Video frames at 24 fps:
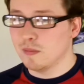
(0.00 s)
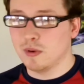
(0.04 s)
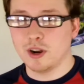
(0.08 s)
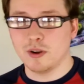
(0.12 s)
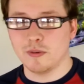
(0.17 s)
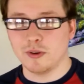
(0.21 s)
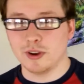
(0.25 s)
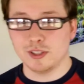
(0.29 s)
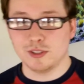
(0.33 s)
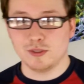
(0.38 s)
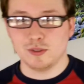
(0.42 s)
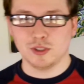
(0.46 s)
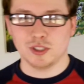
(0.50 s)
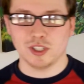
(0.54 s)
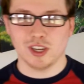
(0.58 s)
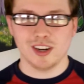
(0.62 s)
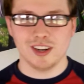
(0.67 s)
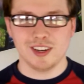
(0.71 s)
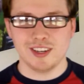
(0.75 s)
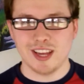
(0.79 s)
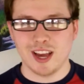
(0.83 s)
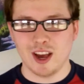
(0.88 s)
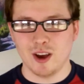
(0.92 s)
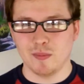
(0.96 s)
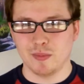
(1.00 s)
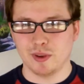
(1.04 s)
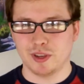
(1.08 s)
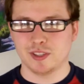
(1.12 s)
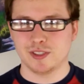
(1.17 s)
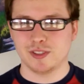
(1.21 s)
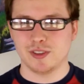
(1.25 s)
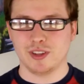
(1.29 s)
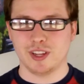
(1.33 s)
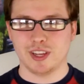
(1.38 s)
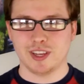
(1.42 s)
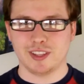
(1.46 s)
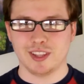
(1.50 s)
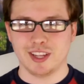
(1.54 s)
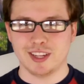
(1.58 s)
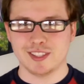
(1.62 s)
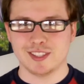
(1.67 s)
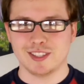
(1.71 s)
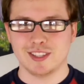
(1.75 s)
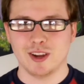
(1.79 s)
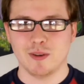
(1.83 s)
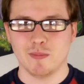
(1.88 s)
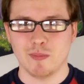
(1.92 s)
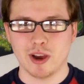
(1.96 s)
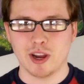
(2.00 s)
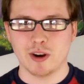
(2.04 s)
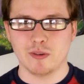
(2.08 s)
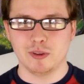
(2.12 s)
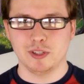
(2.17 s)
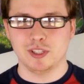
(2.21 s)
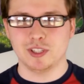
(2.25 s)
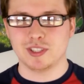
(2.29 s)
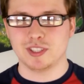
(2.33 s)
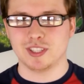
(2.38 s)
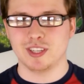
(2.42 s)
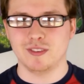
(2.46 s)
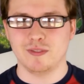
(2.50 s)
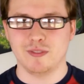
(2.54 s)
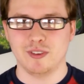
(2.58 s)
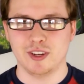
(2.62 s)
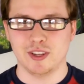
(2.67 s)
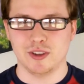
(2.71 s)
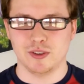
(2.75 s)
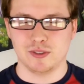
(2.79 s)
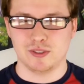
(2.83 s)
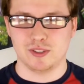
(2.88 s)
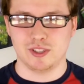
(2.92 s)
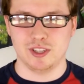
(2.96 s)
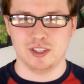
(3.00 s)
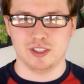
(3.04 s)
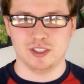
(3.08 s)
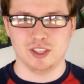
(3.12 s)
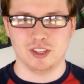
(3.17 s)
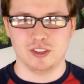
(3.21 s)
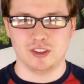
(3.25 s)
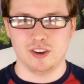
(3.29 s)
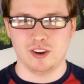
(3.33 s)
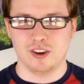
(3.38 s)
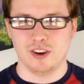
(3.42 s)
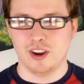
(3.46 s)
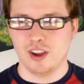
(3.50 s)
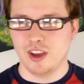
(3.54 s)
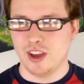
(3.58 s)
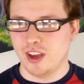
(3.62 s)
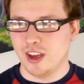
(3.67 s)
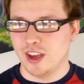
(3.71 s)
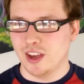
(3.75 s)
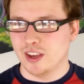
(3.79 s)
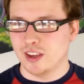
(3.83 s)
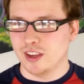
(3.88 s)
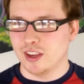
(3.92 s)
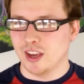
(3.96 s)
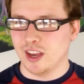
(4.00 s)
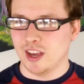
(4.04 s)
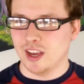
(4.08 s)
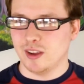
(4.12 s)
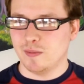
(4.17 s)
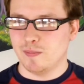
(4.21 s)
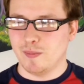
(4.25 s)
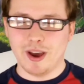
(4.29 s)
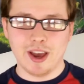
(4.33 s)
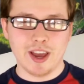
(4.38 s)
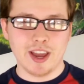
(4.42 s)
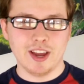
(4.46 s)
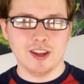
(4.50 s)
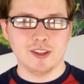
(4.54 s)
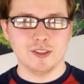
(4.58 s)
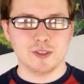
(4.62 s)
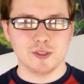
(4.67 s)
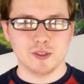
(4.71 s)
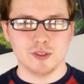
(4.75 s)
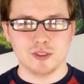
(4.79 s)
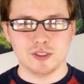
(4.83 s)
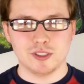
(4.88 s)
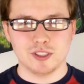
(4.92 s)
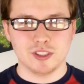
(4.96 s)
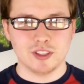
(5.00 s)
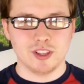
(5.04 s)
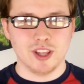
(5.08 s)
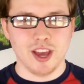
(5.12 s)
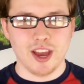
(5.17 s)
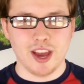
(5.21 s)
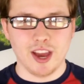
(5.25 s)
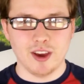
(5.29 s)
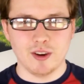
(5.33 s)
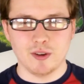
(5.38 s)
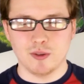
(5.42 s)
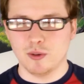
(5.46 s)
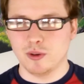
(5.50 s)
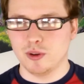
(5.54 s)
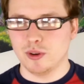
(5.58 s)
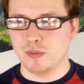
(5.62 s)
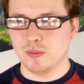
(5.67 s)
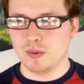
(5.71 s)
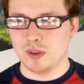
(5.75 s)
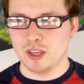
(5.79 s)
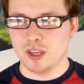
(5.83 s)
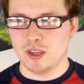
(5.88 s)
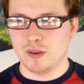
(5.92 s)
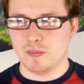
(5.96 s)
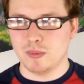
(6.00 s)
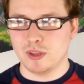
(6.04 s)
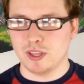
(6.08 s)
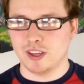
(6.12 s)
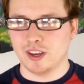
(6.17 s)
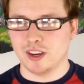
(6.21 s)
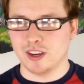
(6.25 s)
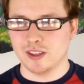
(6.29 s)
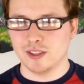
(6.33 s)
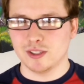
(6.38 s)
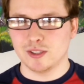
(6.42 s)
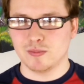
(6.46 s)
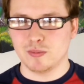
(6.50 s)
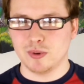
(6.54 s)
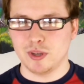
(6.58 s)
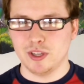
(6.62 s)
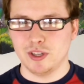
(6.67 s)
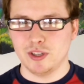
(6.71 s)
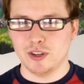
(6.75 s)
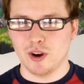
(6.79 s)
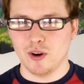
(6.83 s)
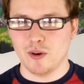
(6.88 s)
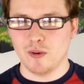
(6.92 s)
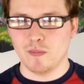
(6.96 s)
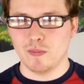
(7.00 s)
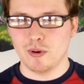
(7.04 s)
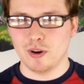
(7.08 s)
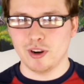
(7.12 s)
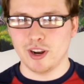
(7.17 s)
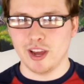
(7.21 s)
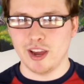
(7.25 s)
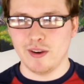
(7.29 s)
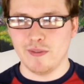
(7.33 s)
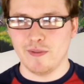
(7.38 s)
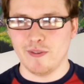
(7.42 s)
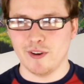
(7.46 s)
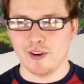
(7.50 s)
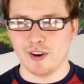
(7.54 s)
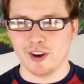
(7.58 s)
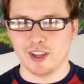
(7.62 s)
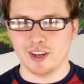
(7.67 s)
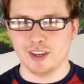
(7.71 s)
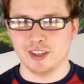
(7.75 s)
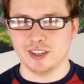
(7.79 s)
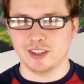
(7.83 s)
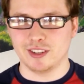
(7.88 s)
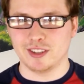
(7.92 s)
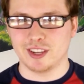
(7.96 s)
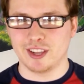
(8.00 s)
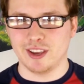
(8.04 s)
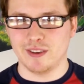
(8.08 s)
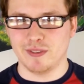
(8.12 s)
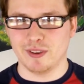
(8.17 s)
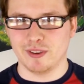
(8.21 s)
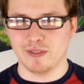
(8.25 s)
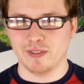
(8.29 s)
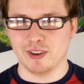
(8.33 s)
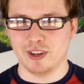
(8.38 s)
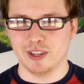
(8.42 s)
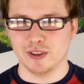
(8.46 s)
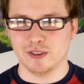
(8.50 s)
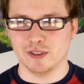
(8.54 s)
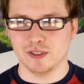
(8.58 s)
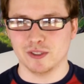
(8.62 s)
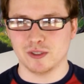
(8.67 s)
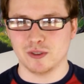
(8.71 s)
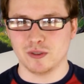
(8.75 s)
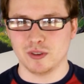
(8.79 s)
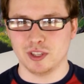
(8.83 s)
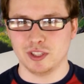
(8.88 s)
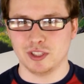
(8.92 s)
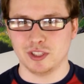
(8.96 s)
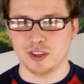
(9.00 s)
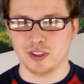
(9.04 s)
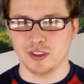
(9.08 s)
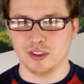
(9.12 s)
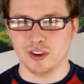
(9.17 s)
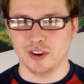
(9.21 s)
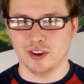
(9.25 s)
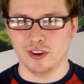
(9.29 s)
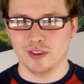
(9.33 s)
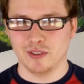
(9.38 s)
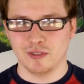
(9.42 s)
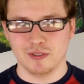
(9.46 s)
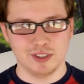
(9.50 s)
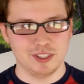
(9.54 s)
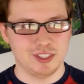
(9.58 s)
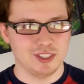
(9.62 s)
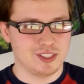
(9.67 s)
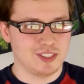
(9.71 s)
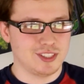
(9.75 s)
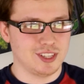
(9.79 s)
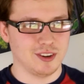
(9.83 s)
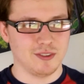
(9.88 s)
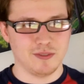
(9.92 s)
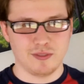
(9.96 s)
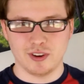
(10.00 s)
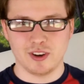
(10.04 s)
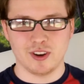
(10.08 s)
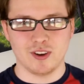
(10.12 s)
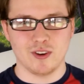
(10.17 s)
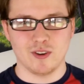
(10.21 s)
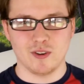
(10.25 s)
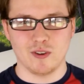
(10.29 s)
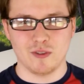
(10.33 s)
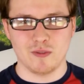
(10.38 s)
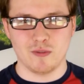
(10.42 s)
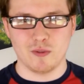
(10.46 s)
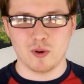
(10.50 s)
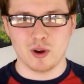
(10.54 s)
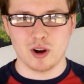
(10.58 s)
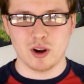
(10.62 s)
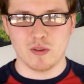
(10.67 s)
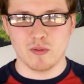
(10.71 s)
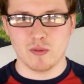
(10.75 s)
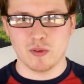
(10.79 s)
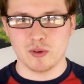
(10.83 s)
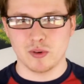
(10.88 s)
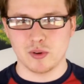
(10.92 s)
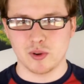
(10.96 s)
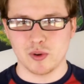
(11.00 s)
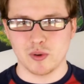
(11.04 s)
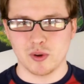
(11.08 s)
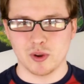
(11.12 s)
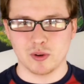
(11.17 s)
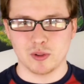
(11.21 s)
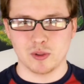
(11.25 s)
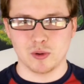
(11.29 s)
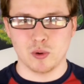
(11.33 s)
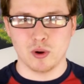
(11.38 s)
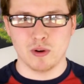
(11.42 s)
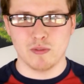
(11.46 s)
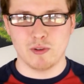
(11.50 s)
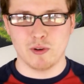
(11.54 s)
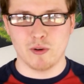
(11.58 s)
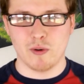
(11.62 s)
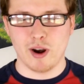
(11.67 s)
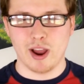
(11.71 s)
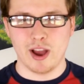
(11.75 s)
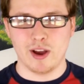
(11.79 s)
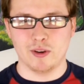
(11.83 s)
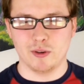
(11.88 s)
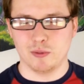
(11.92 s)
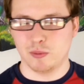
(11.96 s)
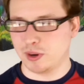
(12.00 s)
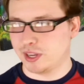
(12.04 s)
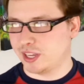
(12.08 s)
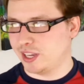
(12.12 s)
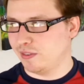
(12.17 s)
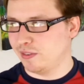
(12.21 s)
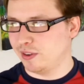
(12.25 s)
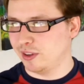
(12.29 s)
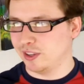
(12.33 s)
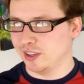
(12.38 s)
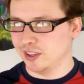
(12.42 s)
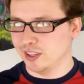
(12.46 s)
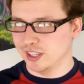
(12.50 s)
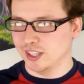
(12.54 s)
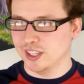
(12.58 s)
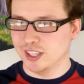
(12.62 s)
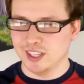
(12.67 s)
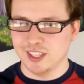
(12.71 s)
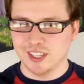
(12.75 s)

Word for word: But anyways, we shot it down because they're like, that's dumb. Why don't we just send videos to each other? And my answer to that would be because we don't put effort into giving videos to each other. We just send a video of whatever we're doing with whoever around. We're giving,